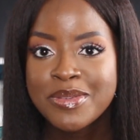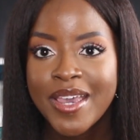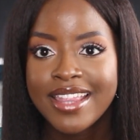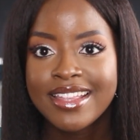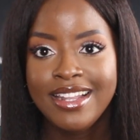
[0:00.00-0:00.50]

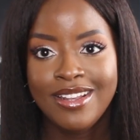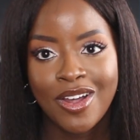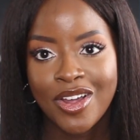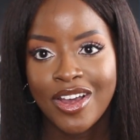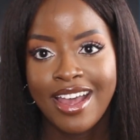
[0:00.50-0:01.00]
with
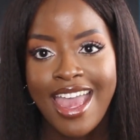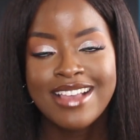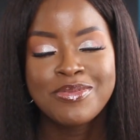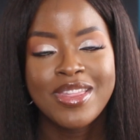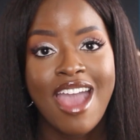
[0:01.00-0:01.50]

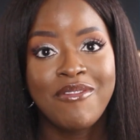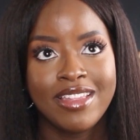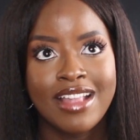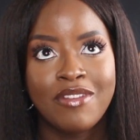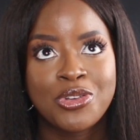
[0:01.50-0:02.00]

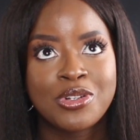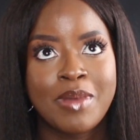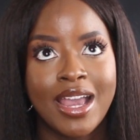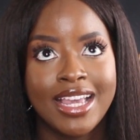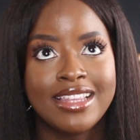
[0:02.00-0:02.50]
everything that I've talked
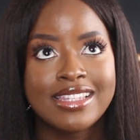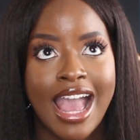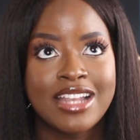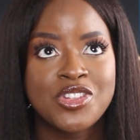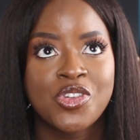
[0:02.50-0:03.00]
about in this
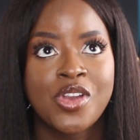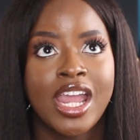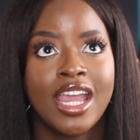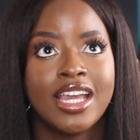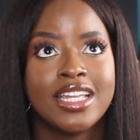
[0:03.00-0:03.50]

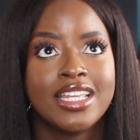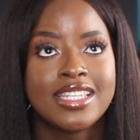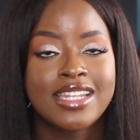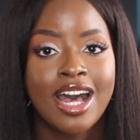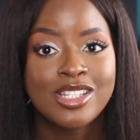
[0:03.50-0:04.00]
category,
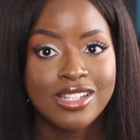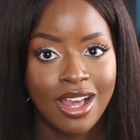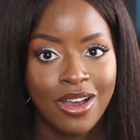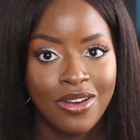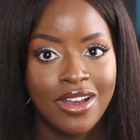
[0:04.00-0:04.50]
start
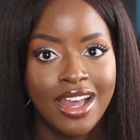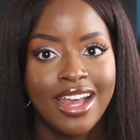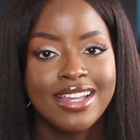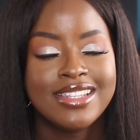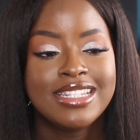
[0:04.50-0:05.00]
slow,
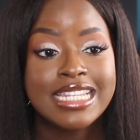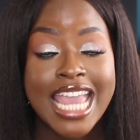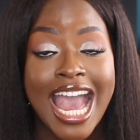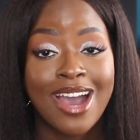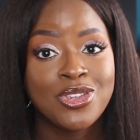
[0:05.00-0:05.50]

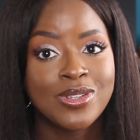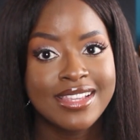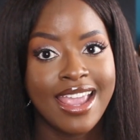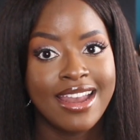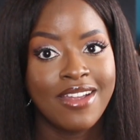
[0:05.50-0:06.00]
see how your
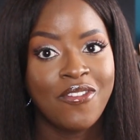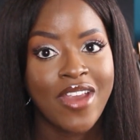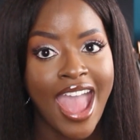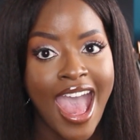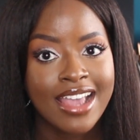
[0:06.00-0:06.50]
skin
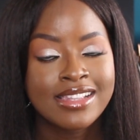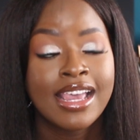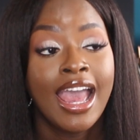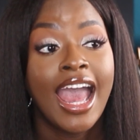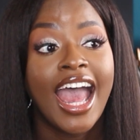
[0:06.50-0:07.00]
reacts,
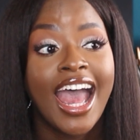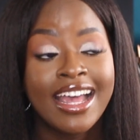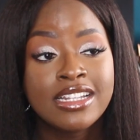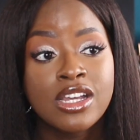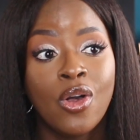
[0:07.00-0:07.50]

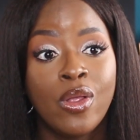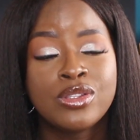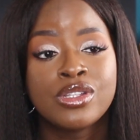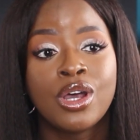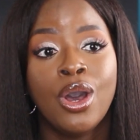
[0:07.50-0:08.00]
and
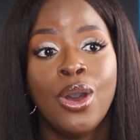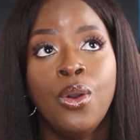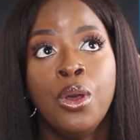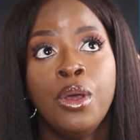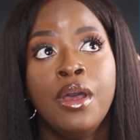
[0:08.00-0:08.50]

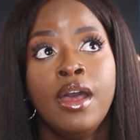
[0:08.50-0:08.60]
also